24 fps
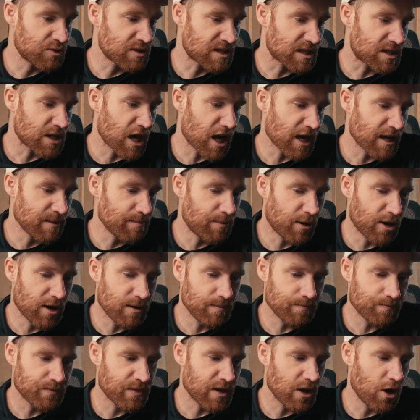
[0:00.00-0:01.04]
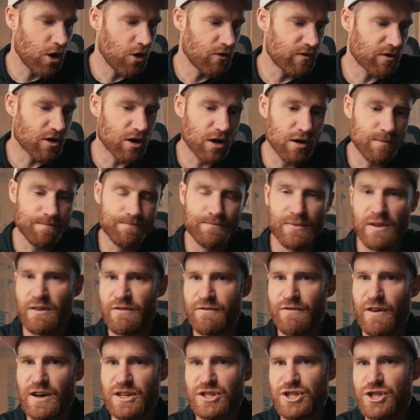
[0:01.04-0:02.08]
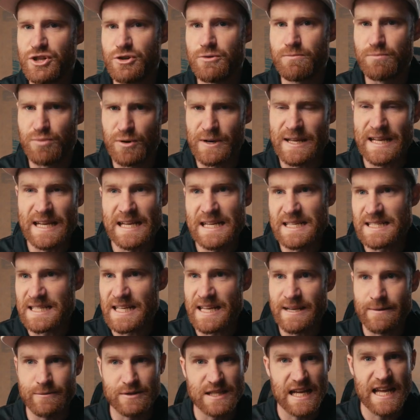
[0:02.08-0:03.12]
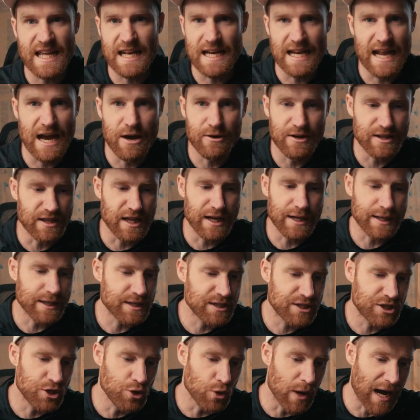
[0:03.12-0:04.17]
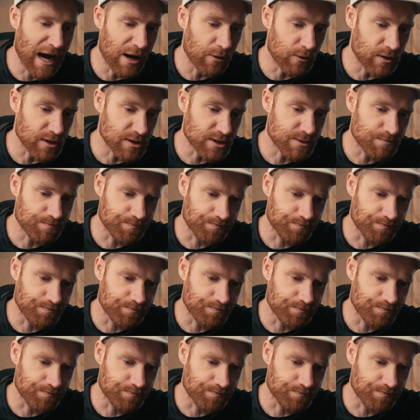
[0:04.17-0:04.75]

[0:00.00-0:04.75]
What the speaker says: was the talking part. Overall, fun shoot, pretty easy. It was in and out in like 2 hours.